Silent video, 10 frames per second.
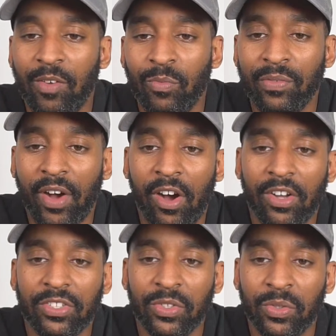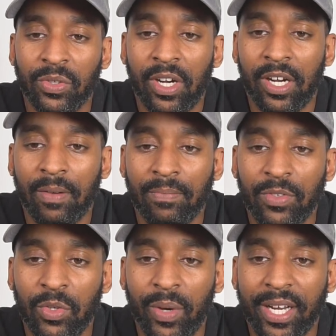with Arsenal.
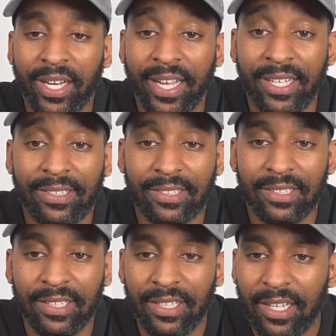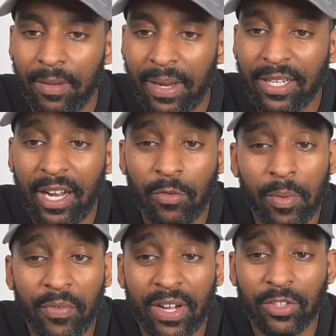You ain't it. Man United will
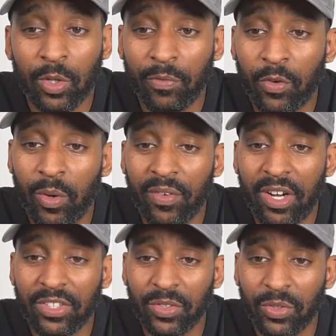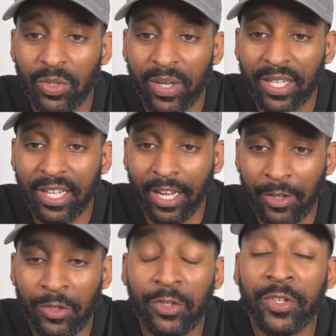be fighting top 4 with Arsenal. You ain't it.
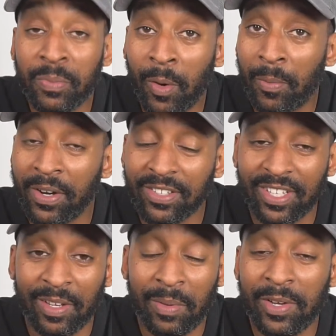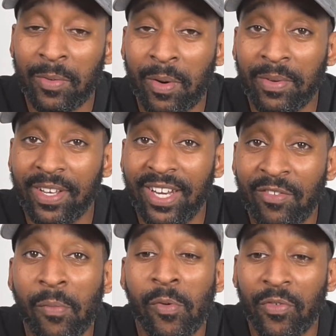Who do you support, Prince? I bet you're probably a
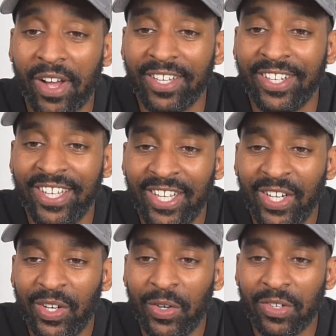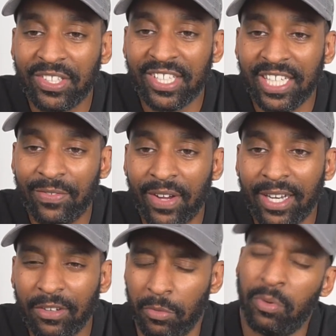Liverpool fan or a City
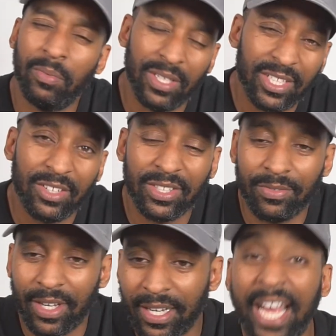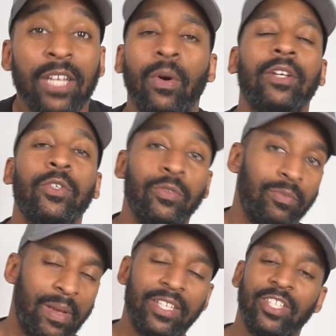fan or probably a Chelsea fan. Anyone who
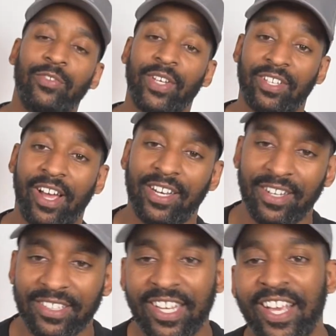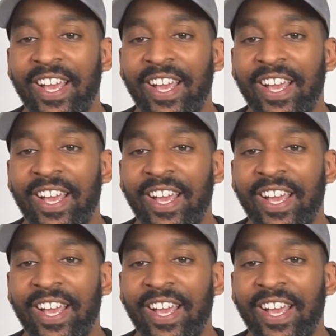basically you think's higher than us.